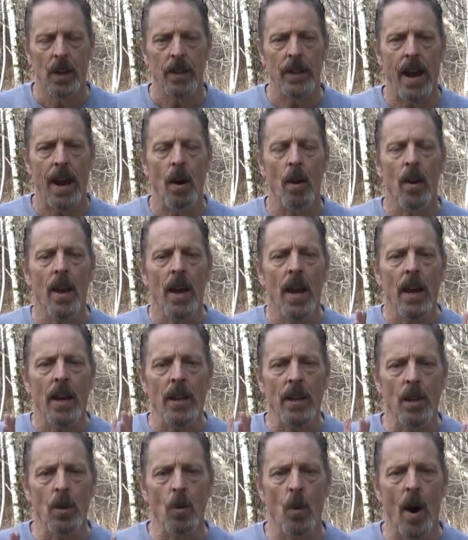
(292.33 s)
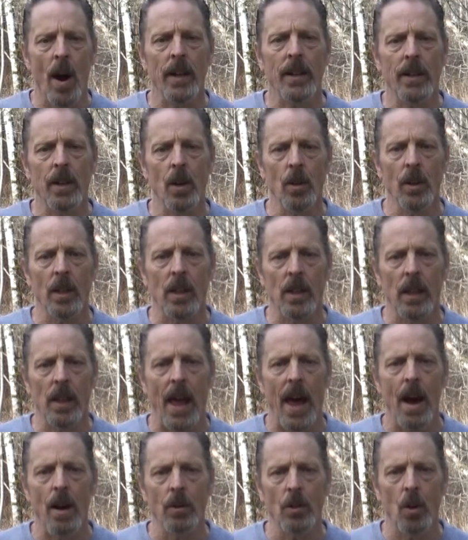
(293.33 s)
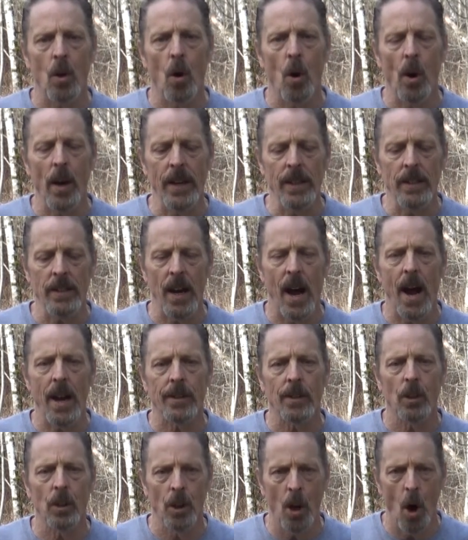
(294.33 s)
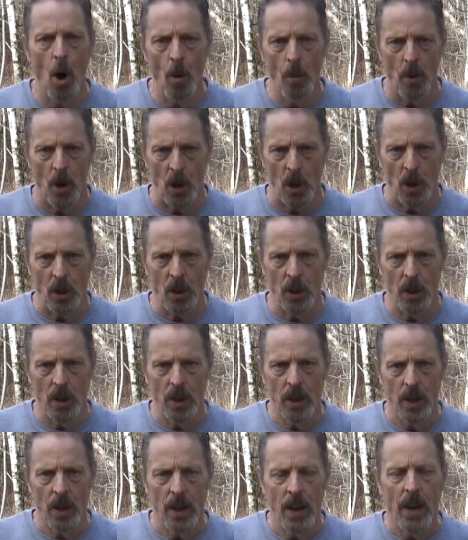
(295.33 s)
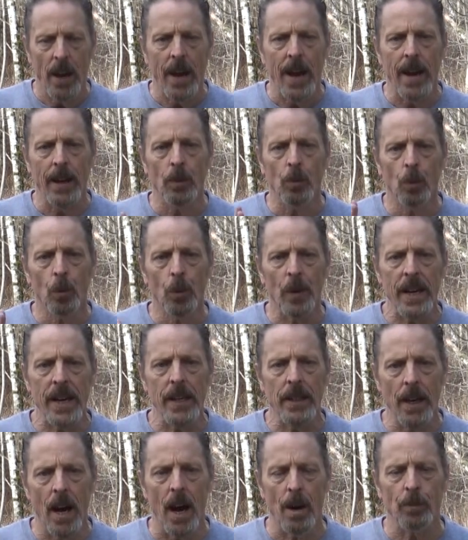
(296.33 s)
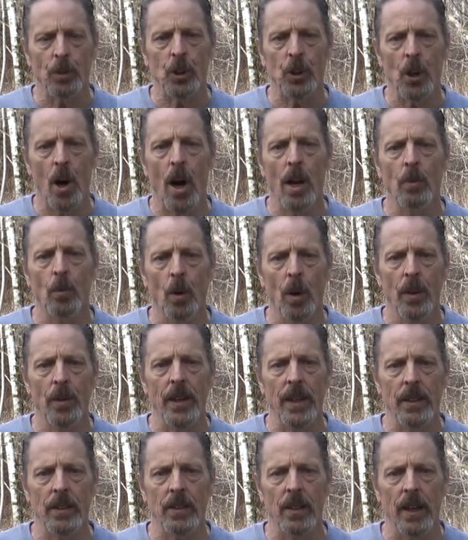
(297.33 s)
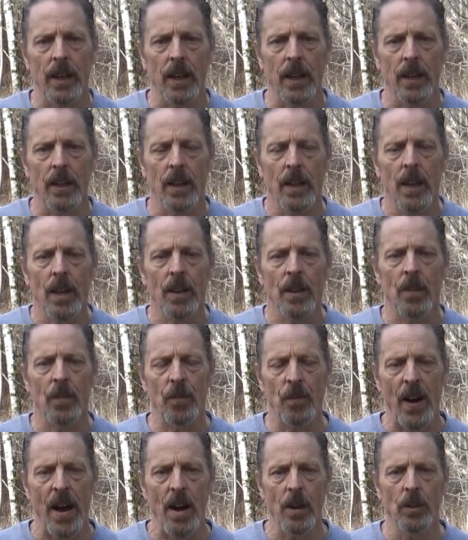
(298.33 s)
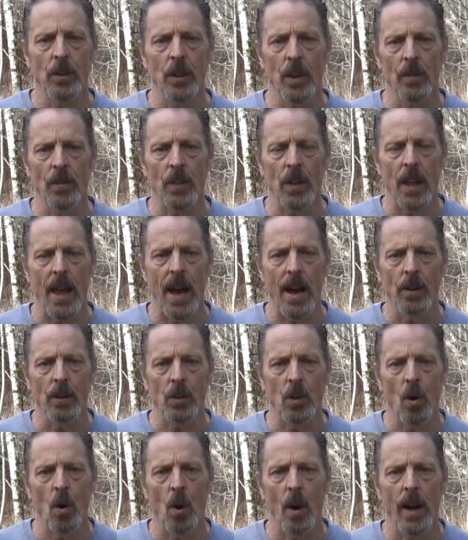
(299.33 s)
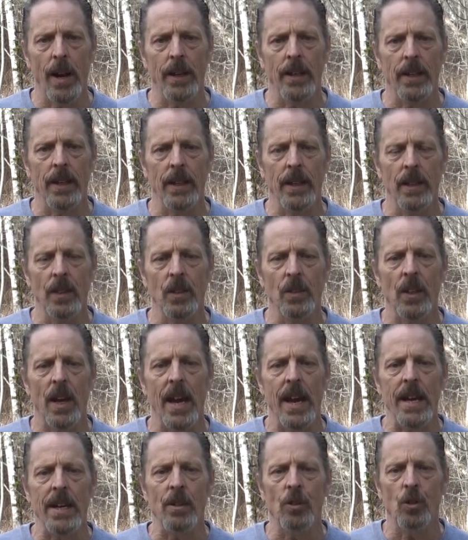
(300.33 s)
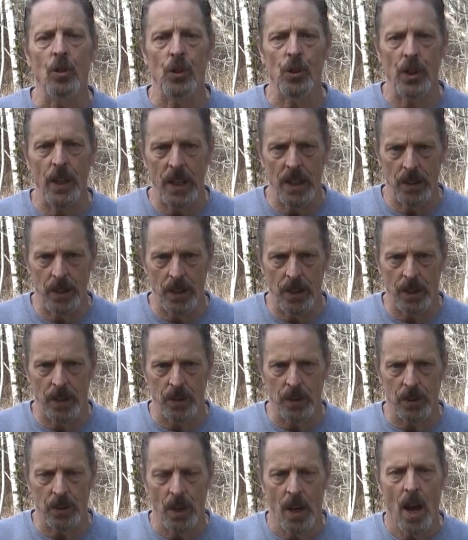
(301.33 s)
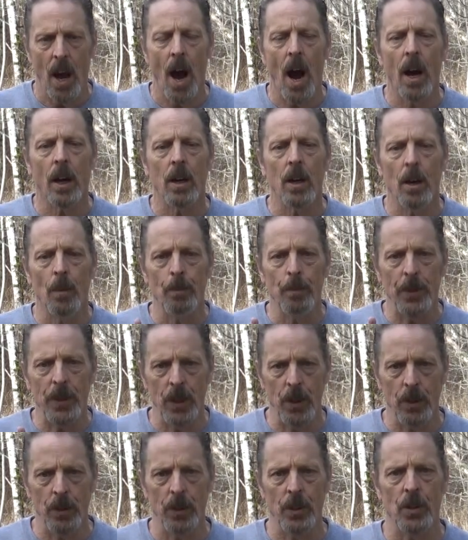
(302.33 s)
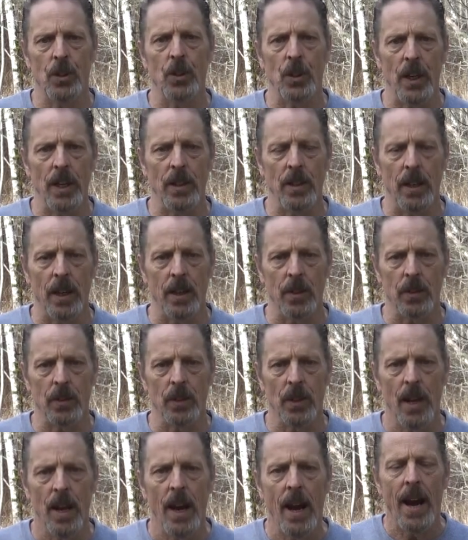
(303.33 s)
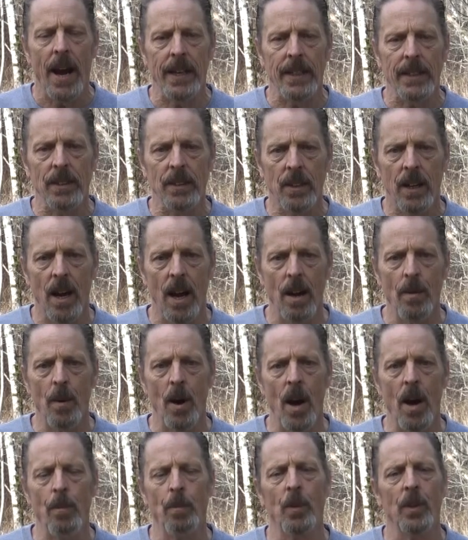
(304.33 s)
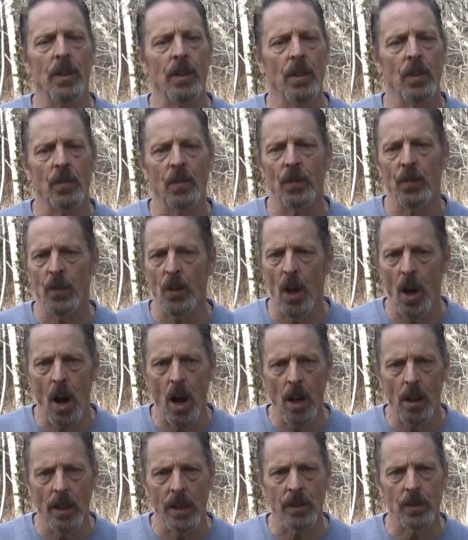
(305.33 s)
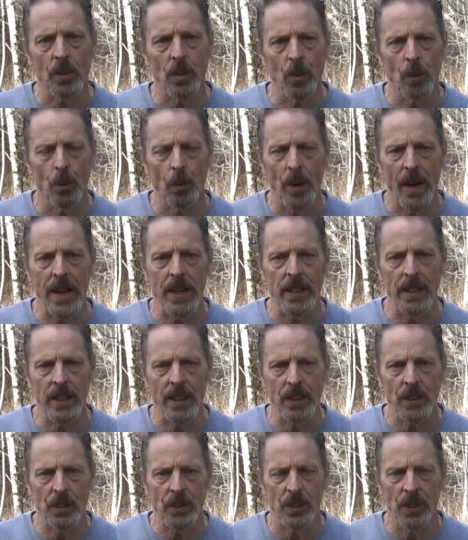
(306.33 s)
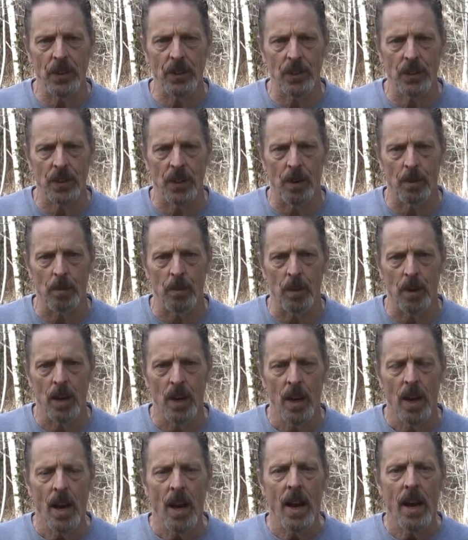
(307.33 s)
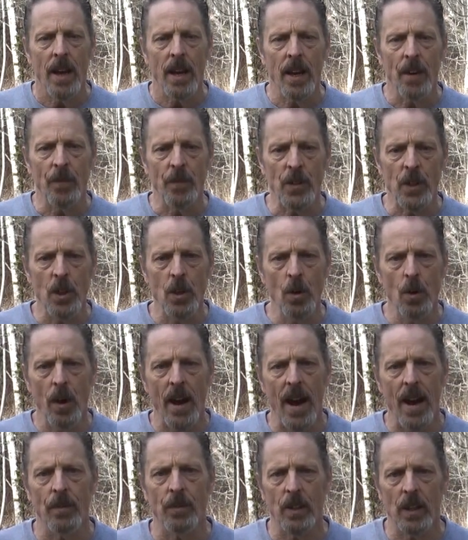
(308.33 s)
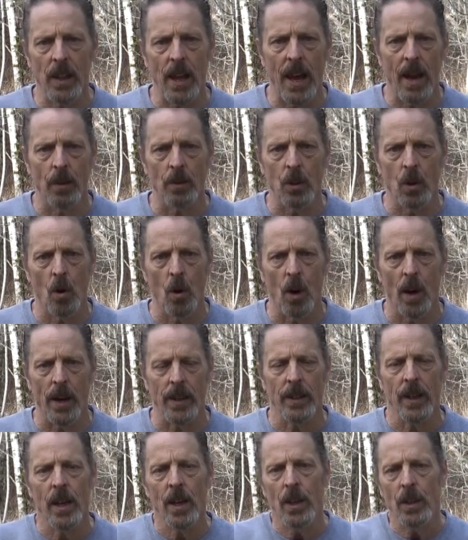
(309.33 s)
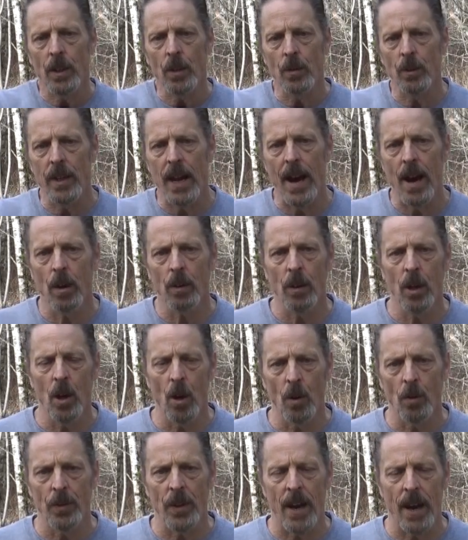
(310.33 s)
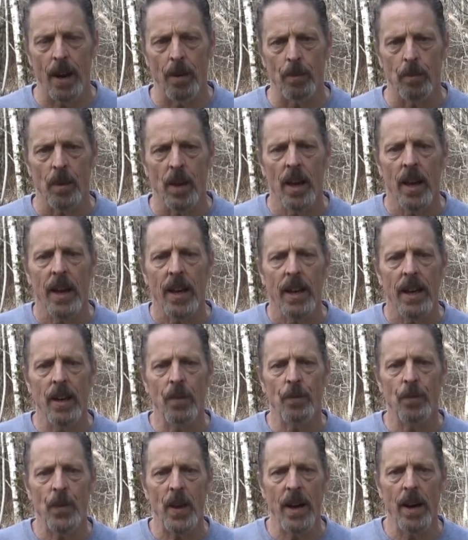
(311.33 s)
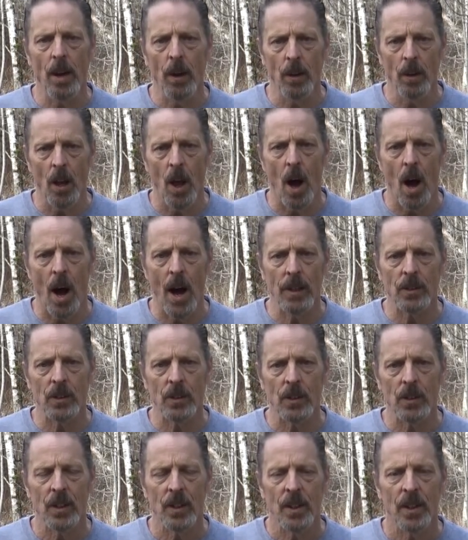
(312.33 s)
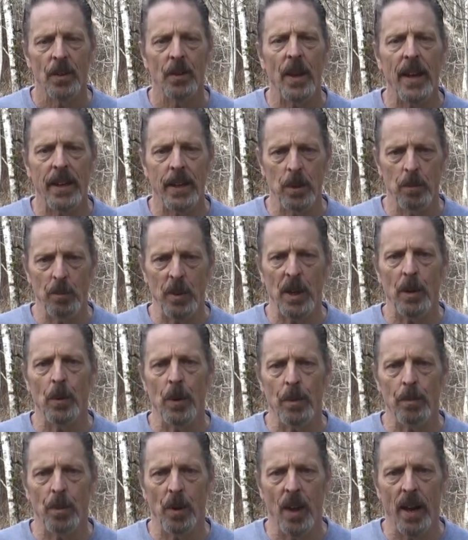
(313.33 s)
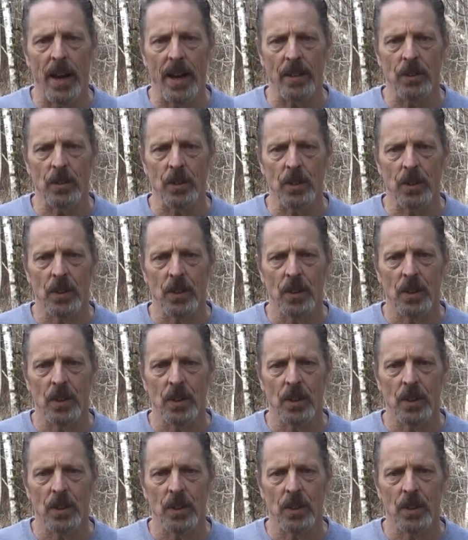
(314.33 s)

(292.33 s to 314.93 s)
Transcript: Now, you want to go to cloudcoin.global and read up. Sean Worthington, the founder of CloudCoin, is a genius, a computer genius. And he's come up with this flawless RAIDA system. If you have CloudCoin, you download them. If they are lost, they can be replaced.